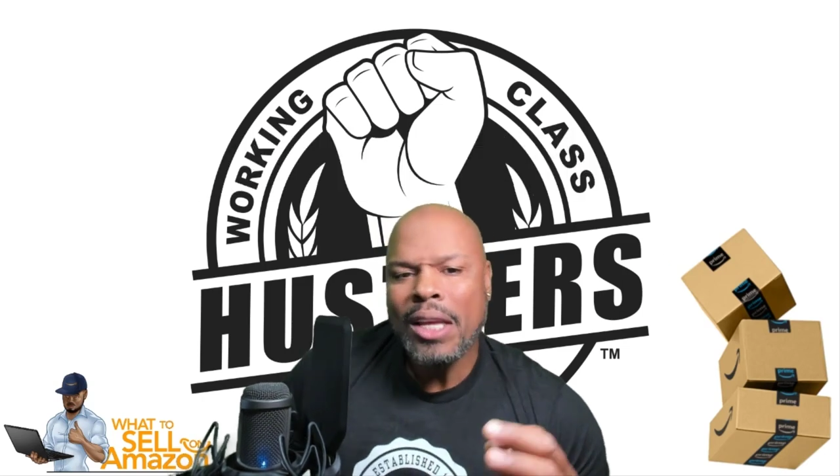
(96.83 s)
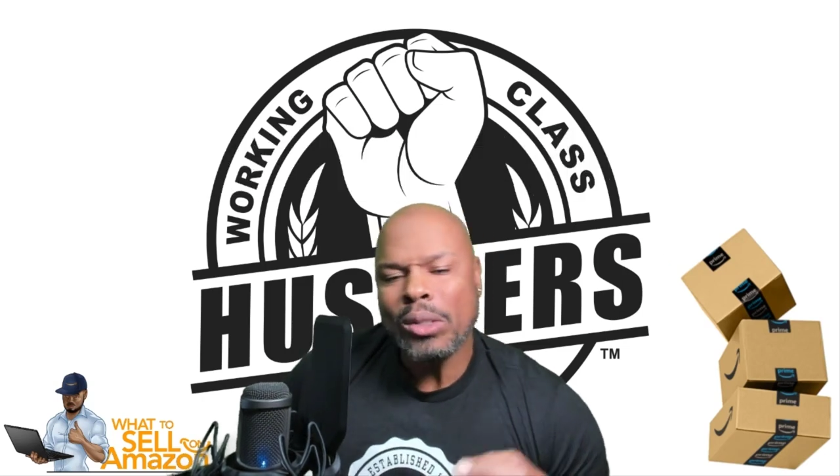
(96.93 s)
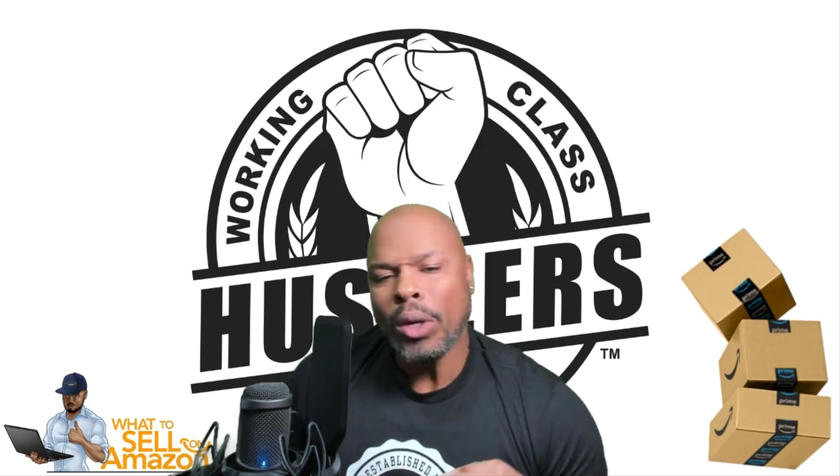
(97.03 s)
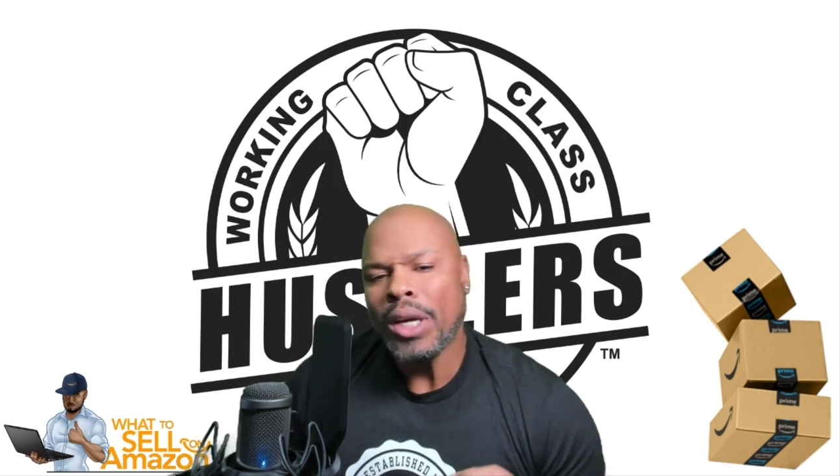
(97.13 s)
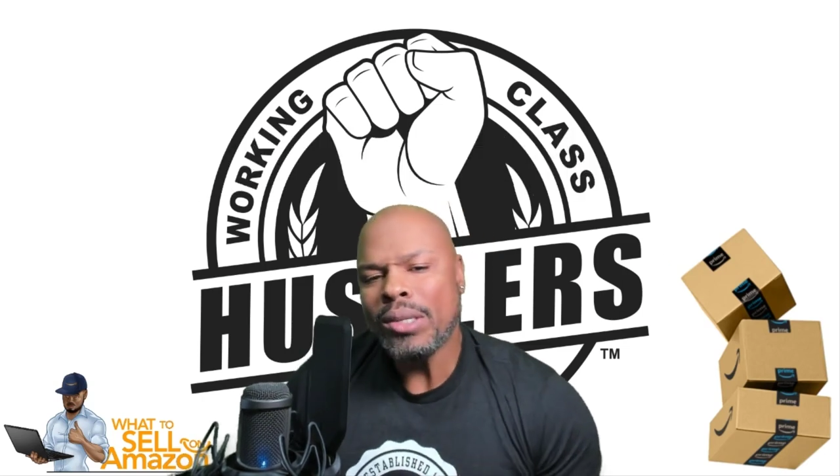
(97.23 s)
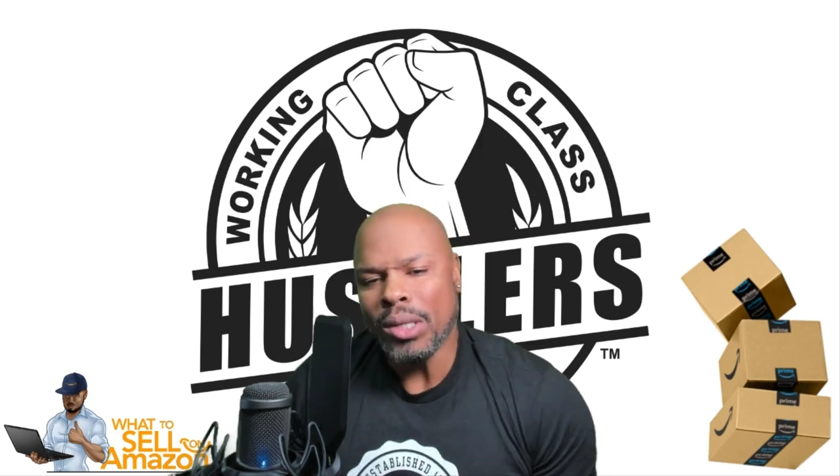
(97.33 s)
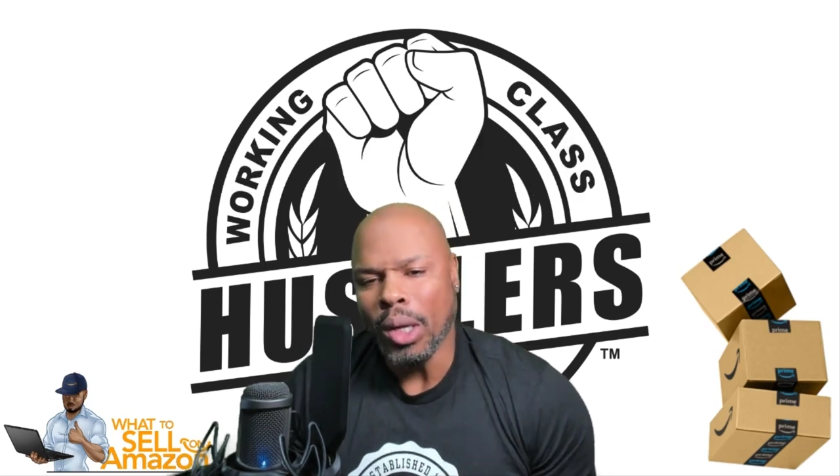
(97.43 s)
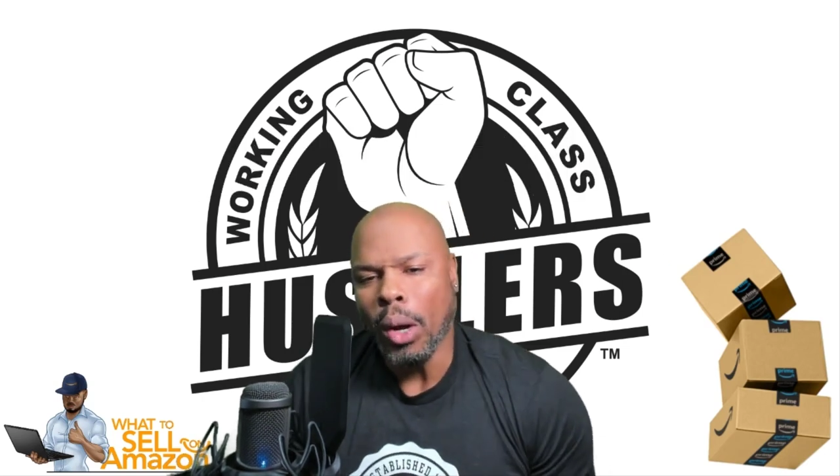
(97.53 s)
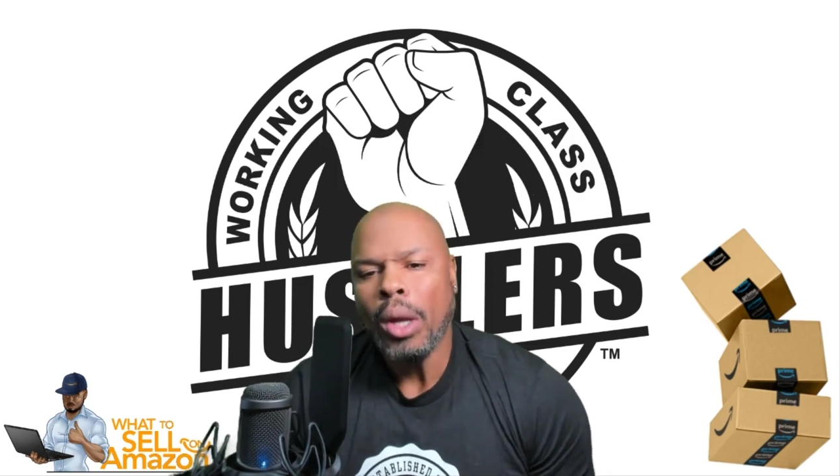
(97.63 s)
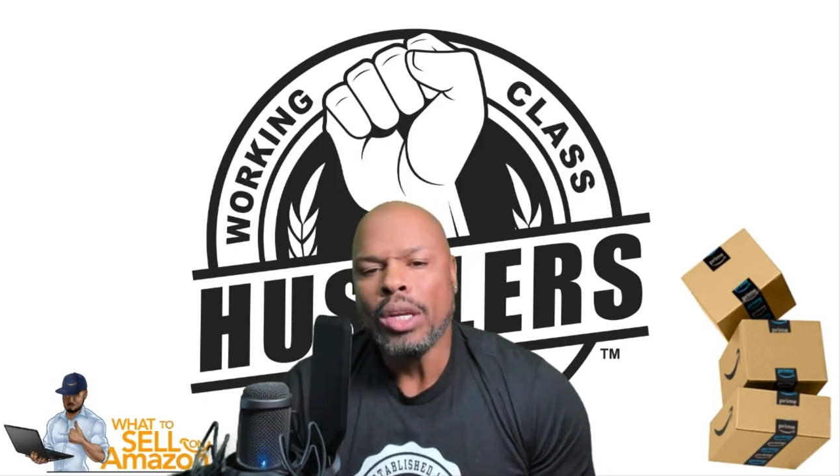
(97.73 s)
So here's the
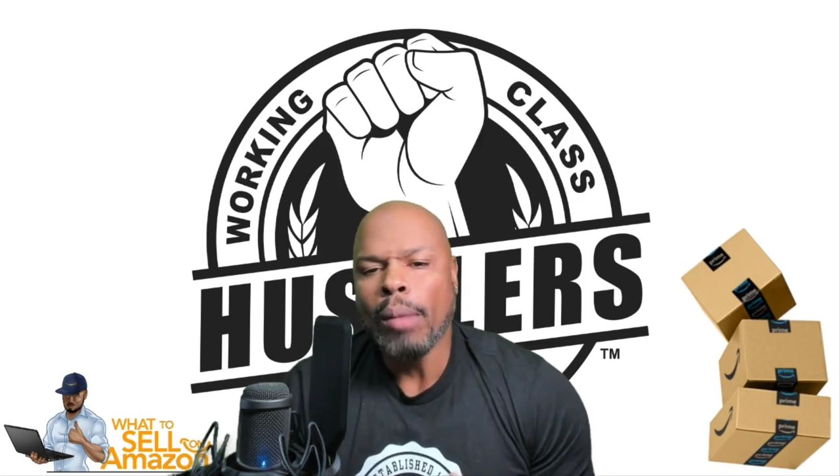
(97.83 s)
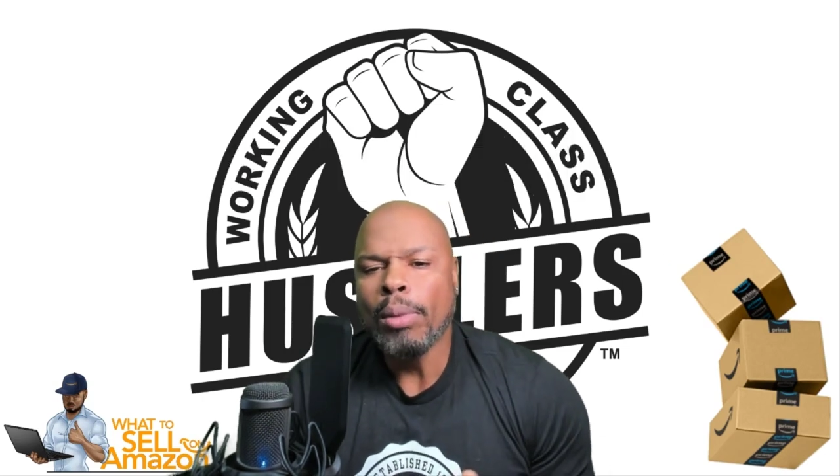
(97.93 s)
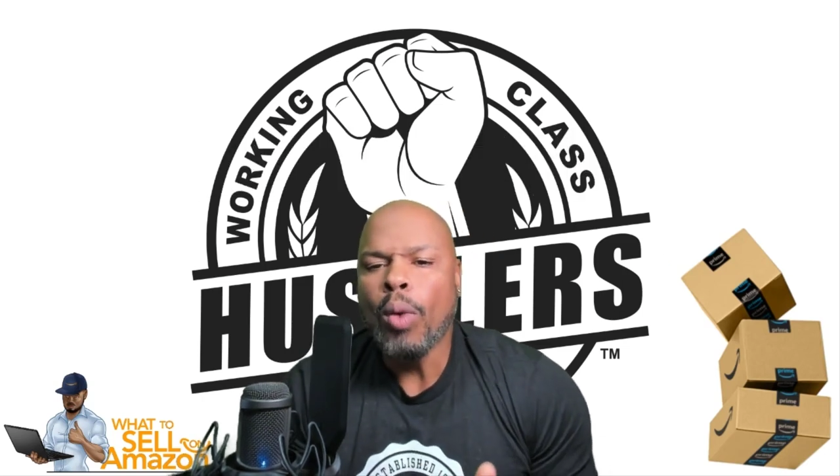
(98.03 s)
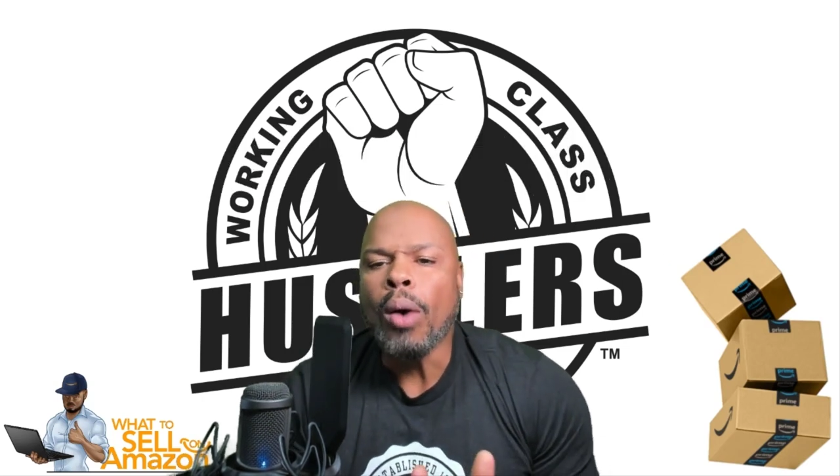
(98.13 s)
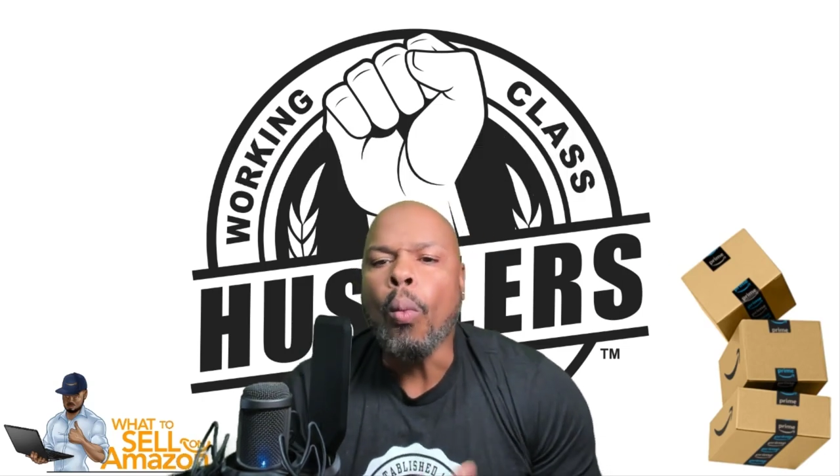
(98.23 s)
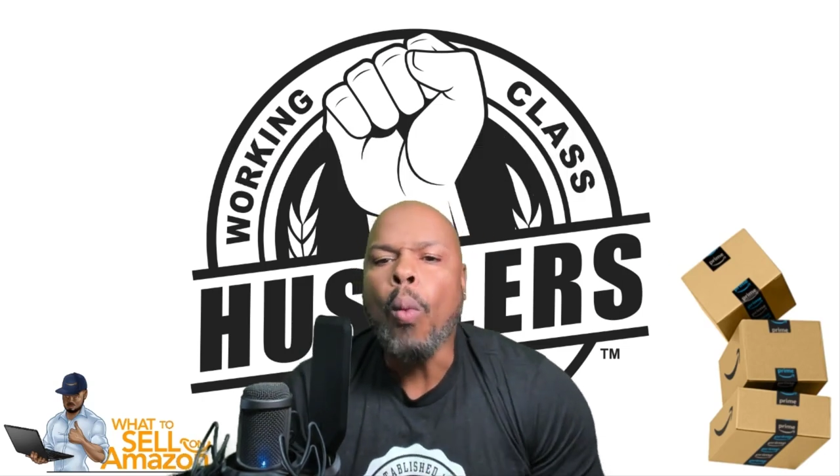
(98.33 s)
deal number one,